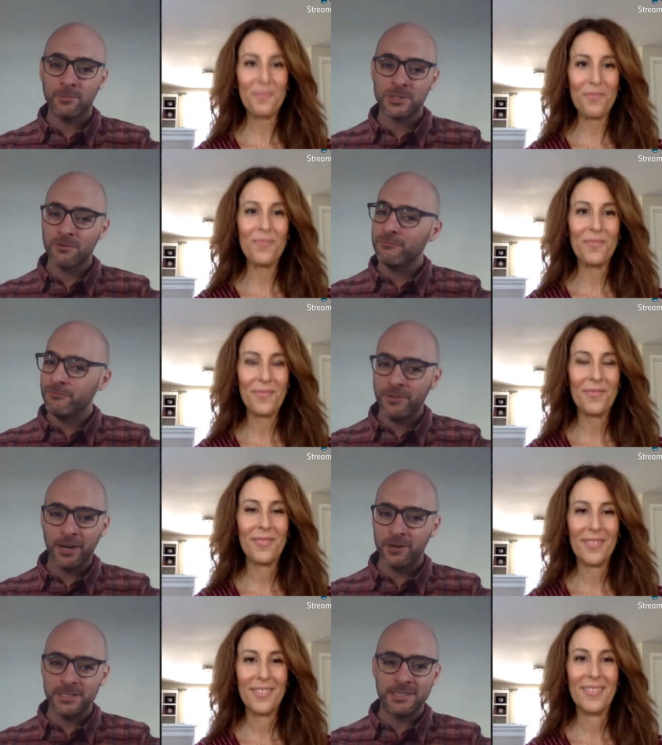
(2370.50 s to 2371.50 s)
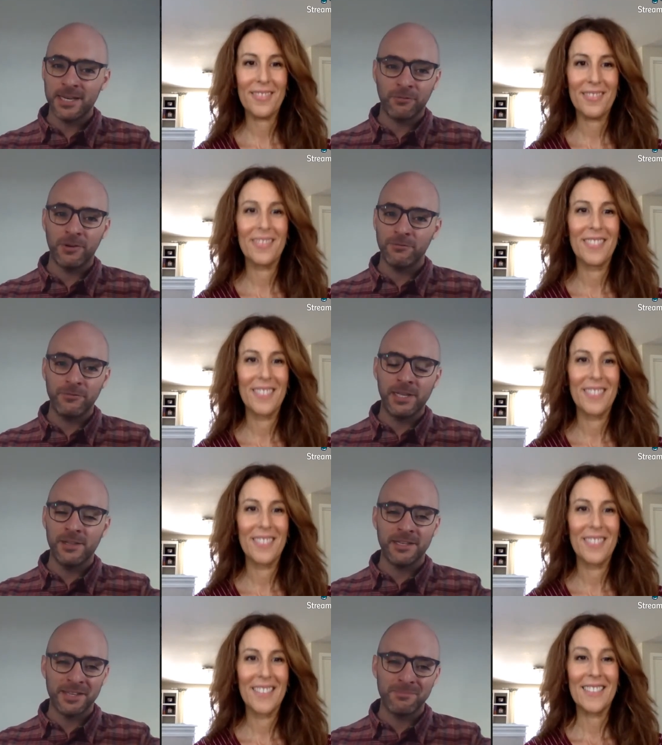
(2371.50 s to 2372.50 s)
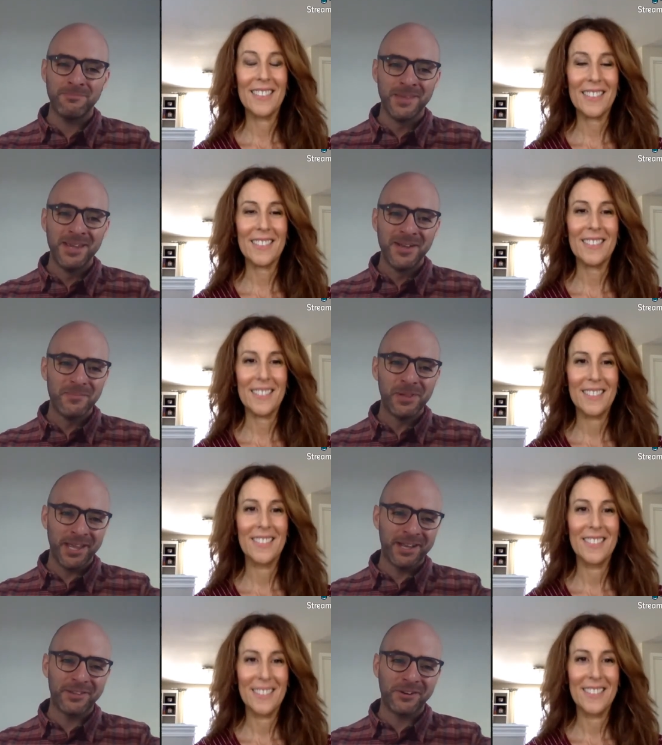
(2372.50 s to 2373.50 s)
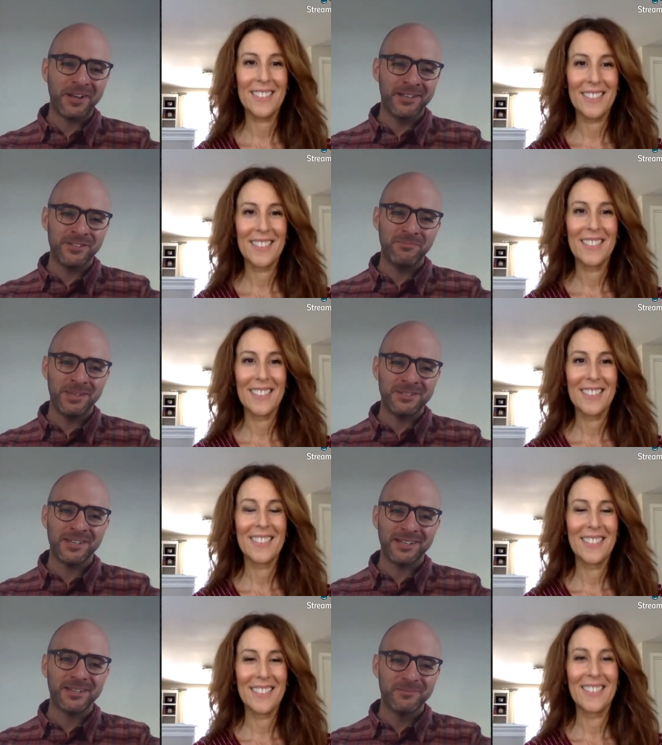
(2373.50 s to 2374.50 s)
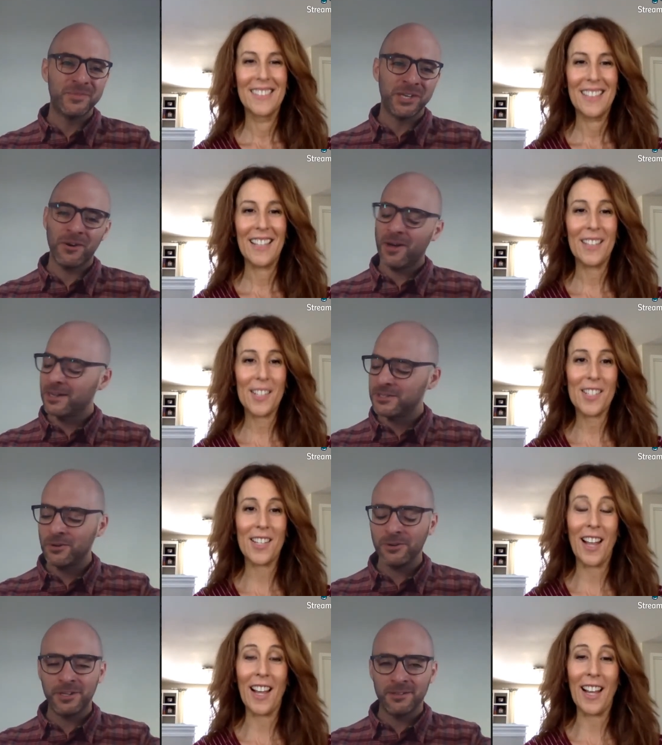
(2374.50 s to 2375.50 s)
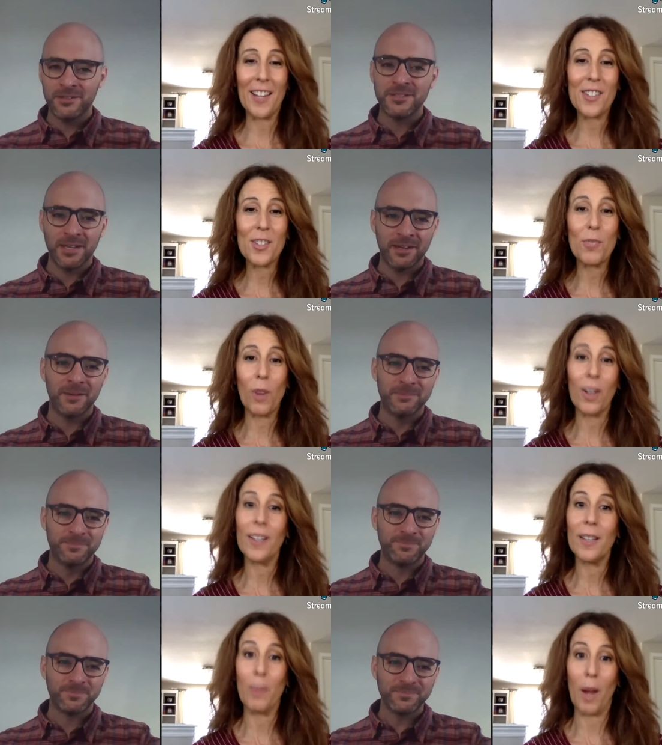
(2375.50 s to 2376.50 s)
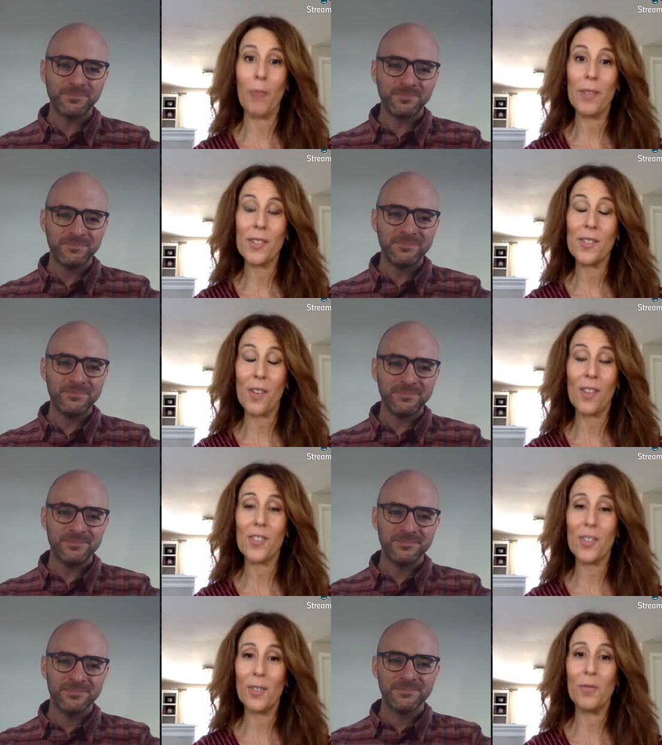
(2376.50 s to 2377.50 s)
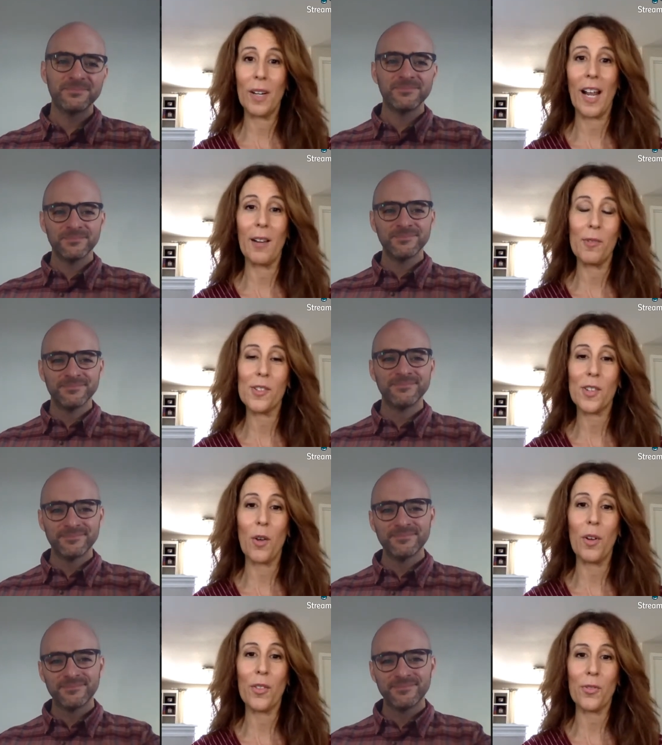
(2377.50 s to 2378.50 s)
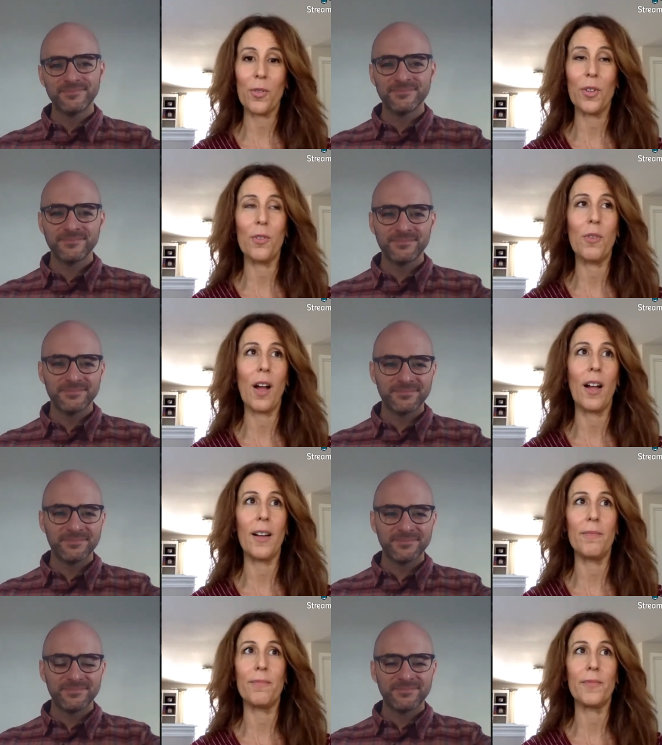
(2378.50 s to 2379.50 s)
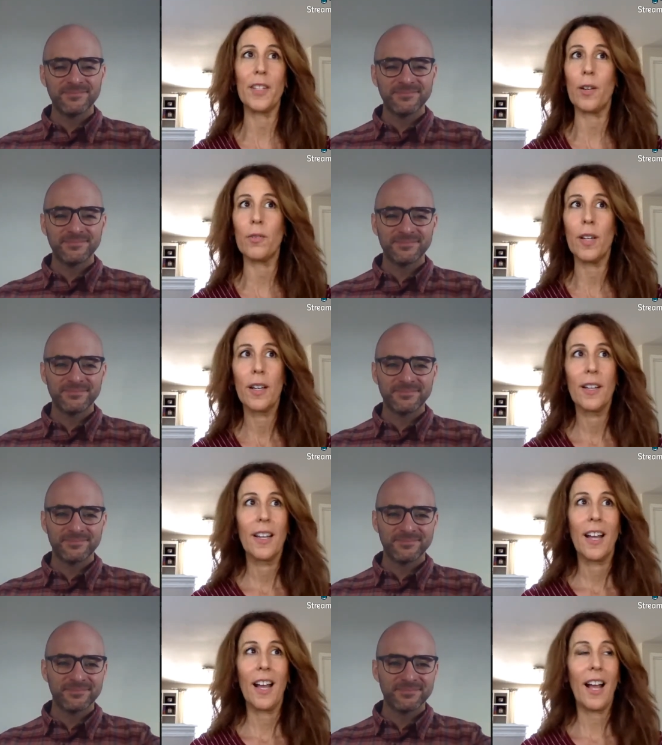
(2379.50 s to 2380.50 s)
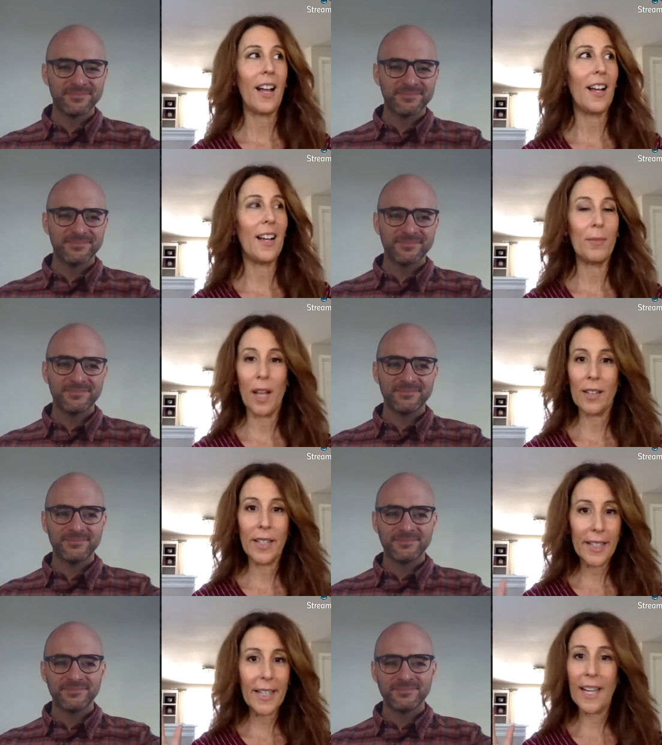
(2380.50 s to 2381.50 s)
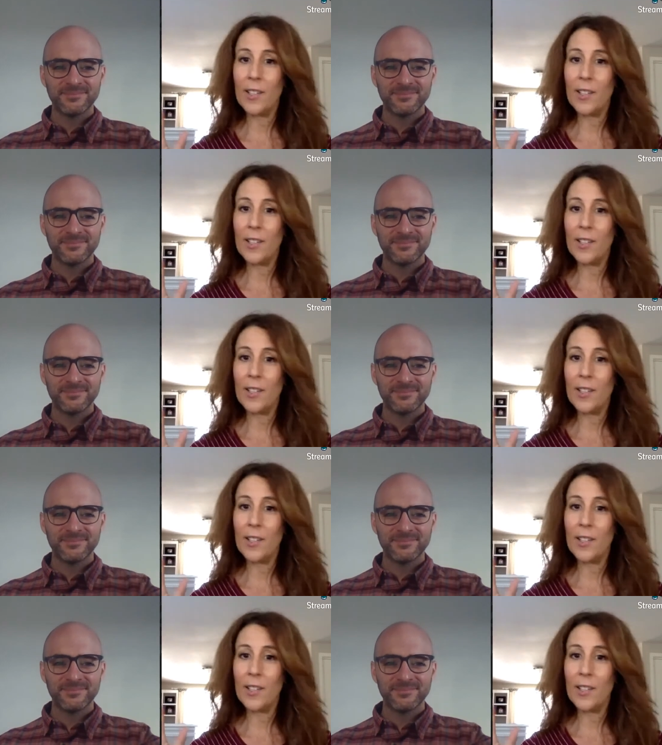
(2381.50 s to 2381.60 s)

Speaker 1: it. was a very different feeling than playing other kinds of music. So hey, I, listen, I, I,
Speaker 2: used to work in the bar business also when I was going through, um, you know. I, I'm not like an